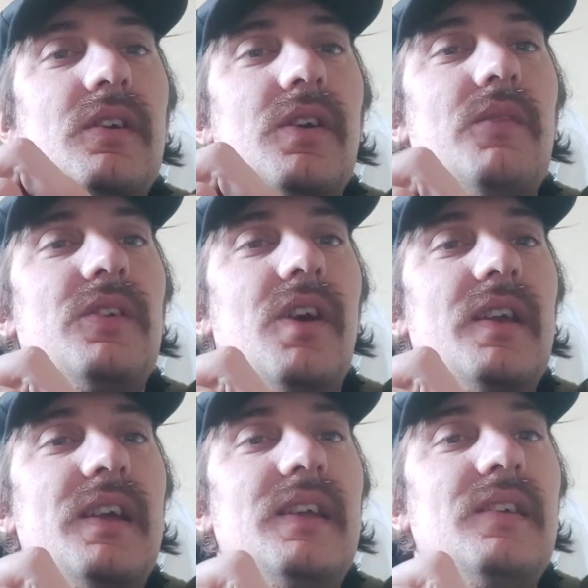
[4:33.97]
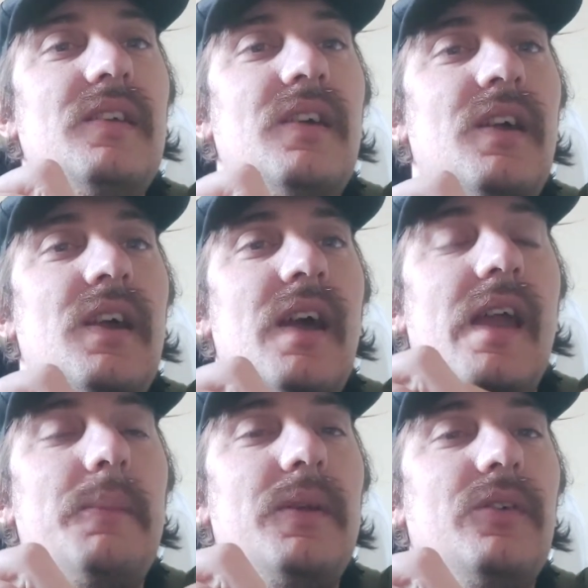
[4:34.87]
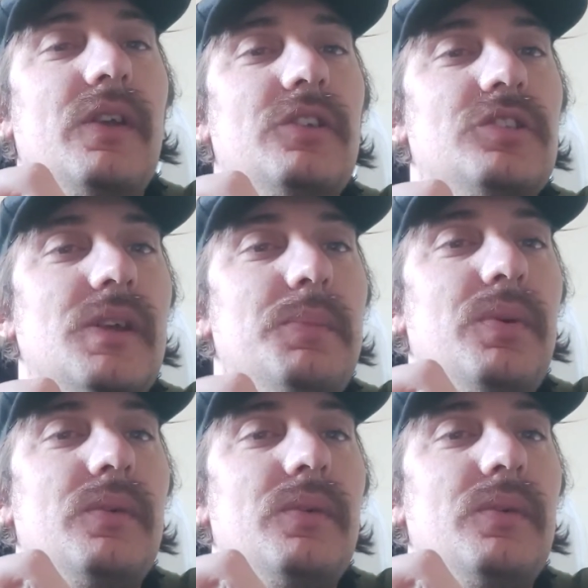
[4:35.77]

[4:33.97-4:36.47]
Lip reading: COVID-19 and it'd be really cheap.